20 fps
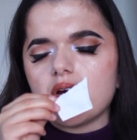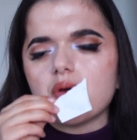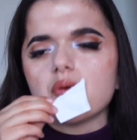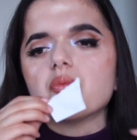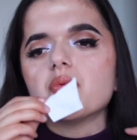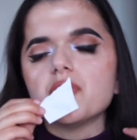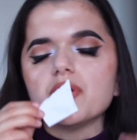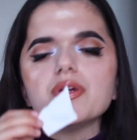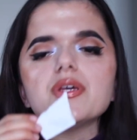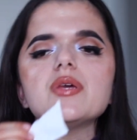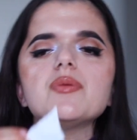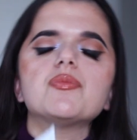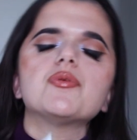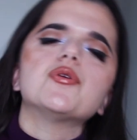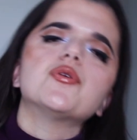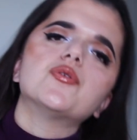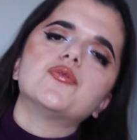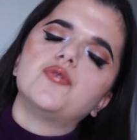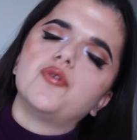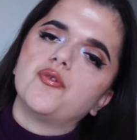a really
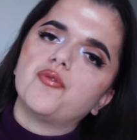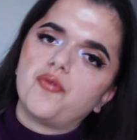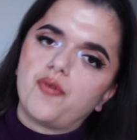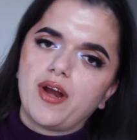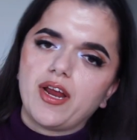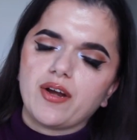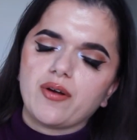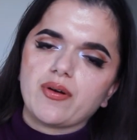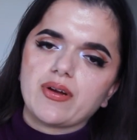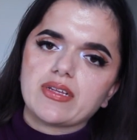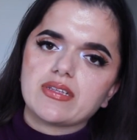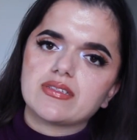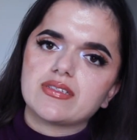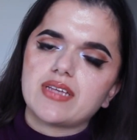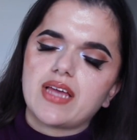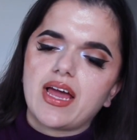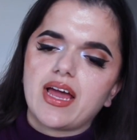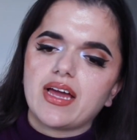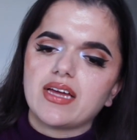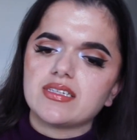beautiful
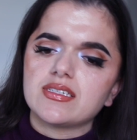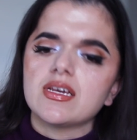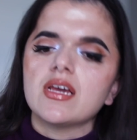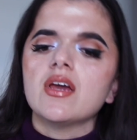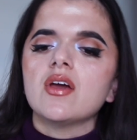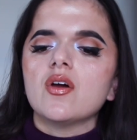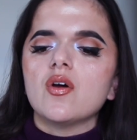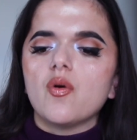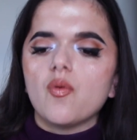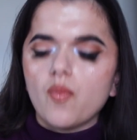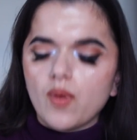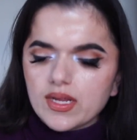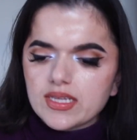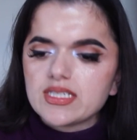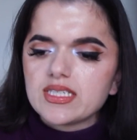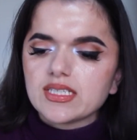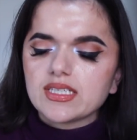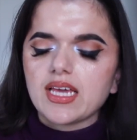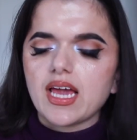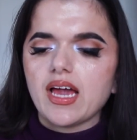fragrance, and
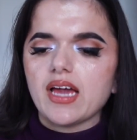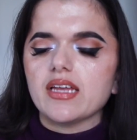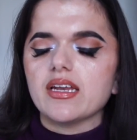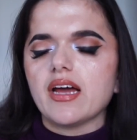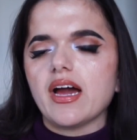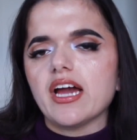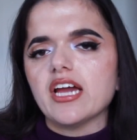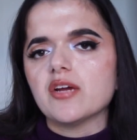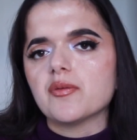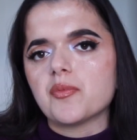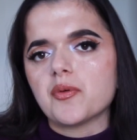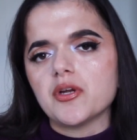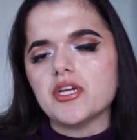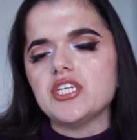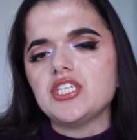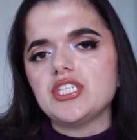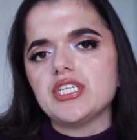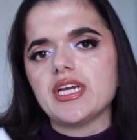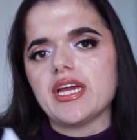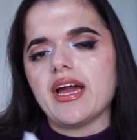once again, I
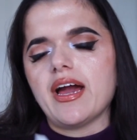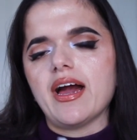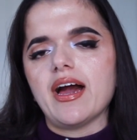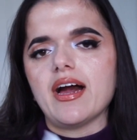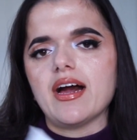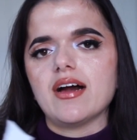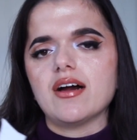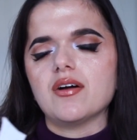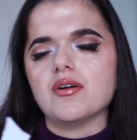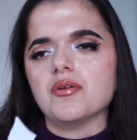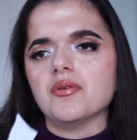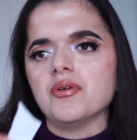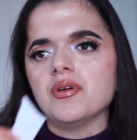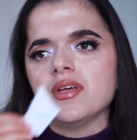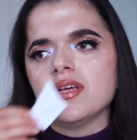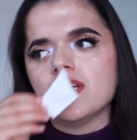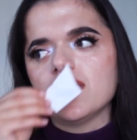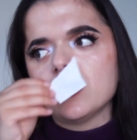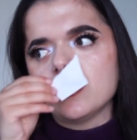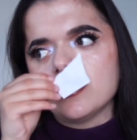appreciate how
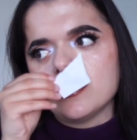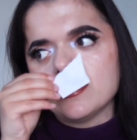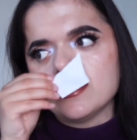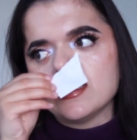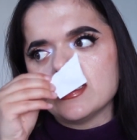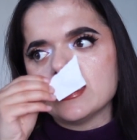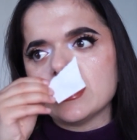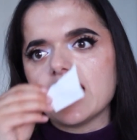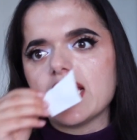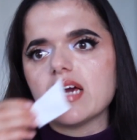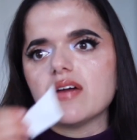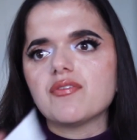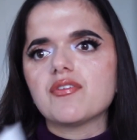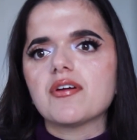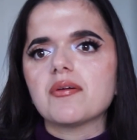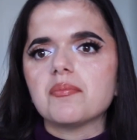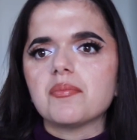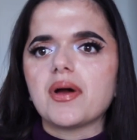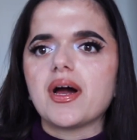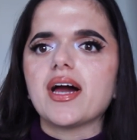they have
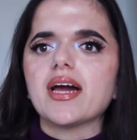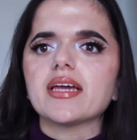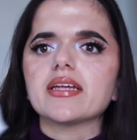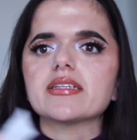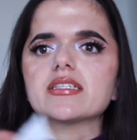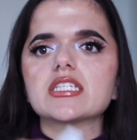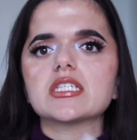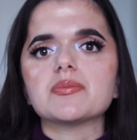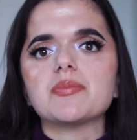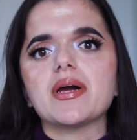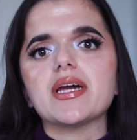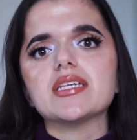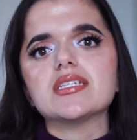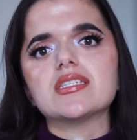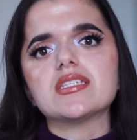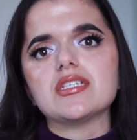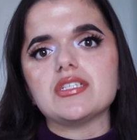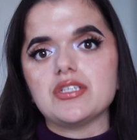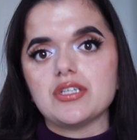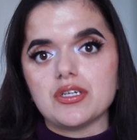combined
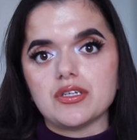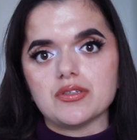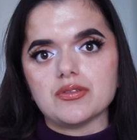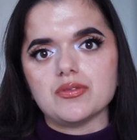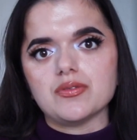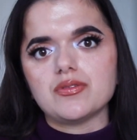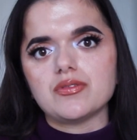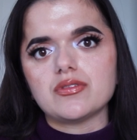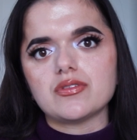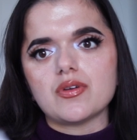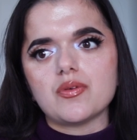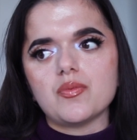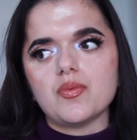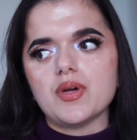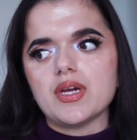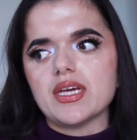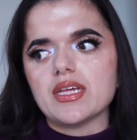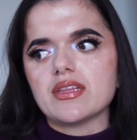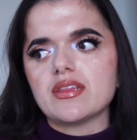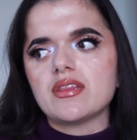spicy notes
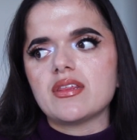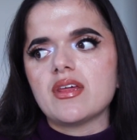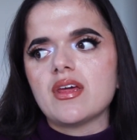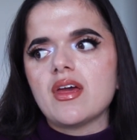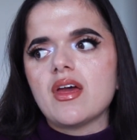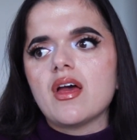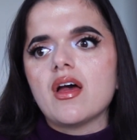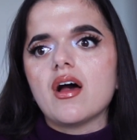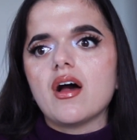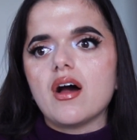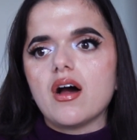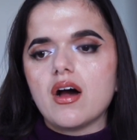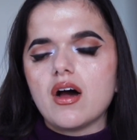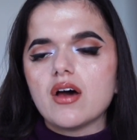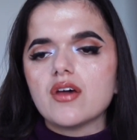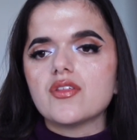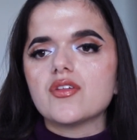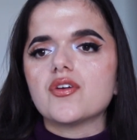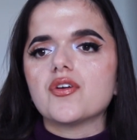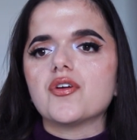with
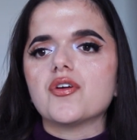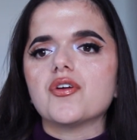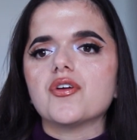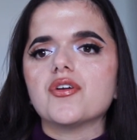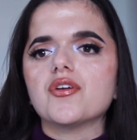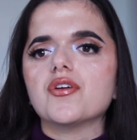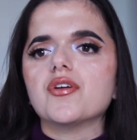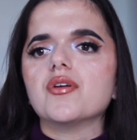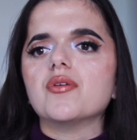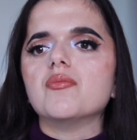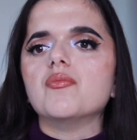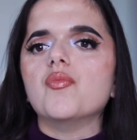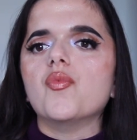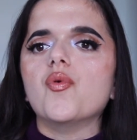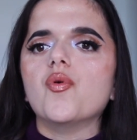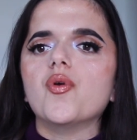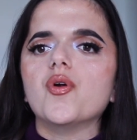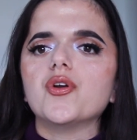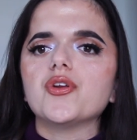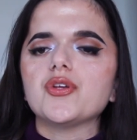other
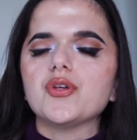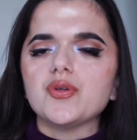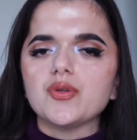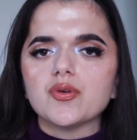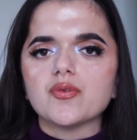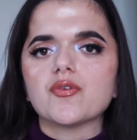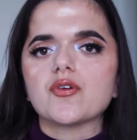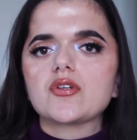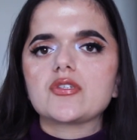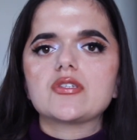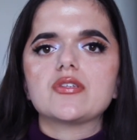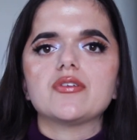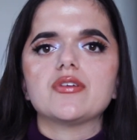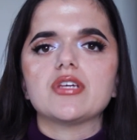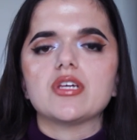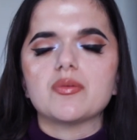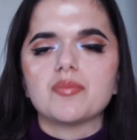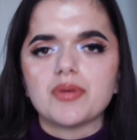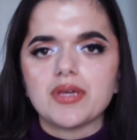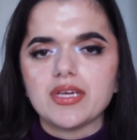more
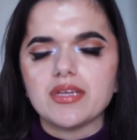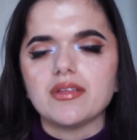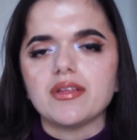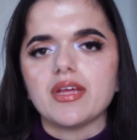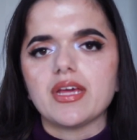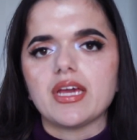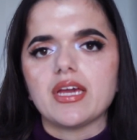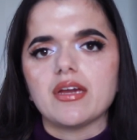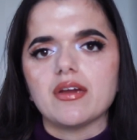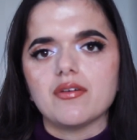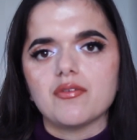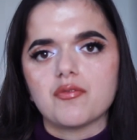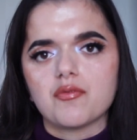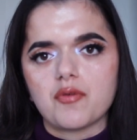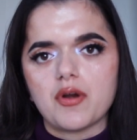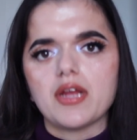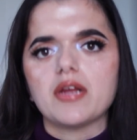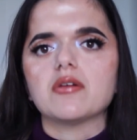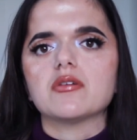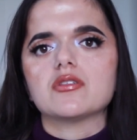universally appealing
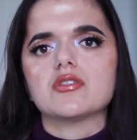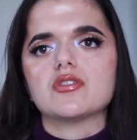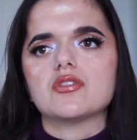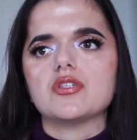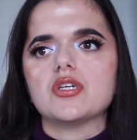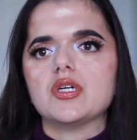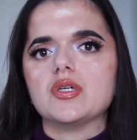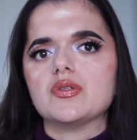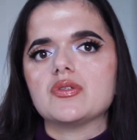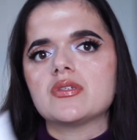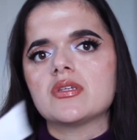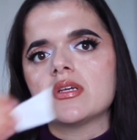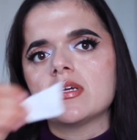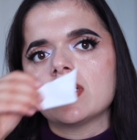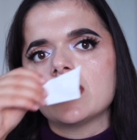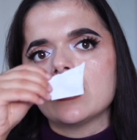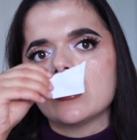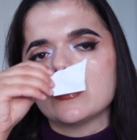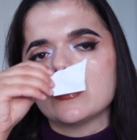fragrance notes